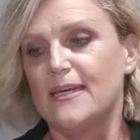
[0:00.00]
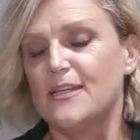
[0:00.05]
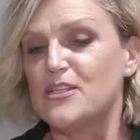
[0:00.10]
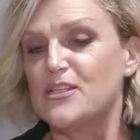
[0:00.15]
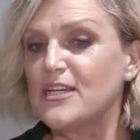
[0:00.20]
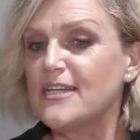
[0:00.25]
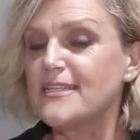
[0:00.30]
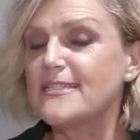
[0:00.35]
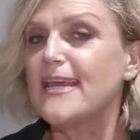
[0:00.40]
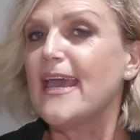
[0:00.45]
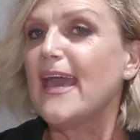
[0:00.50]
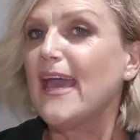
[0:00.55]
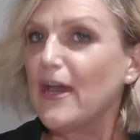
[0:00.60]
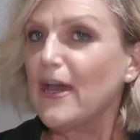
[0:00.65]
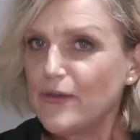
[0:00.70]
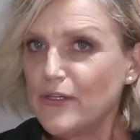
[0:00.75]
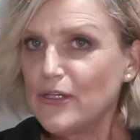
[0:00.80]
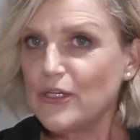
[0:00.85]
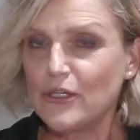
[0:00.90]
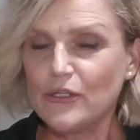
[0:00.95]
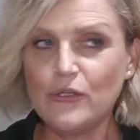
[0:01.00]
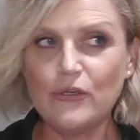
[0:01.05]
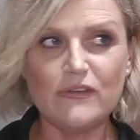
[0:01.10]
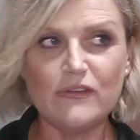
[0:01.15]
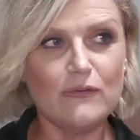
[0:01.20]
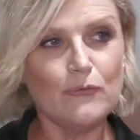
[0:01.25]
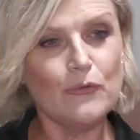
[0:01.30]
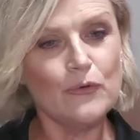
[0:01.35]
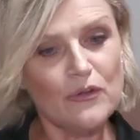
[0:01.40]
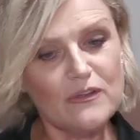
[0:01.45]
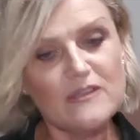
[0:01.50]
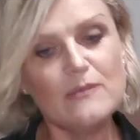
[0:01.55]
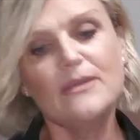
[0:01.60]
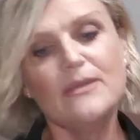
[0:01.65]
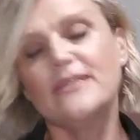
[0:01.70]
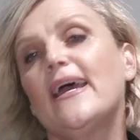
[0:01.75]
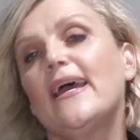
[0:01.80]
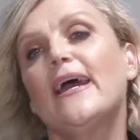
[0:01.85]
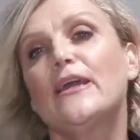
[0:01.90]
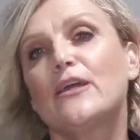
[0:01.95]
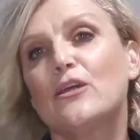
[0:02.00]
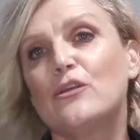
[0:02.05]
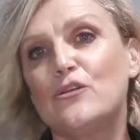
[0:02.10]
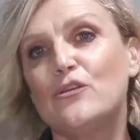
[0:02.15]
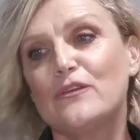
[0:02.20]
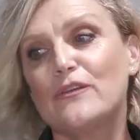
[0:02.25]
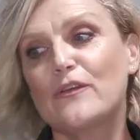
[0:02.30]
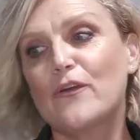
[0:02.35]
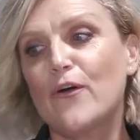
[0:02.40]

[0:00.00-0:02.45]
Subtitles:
just how you can use it. Well, not so much you can use it.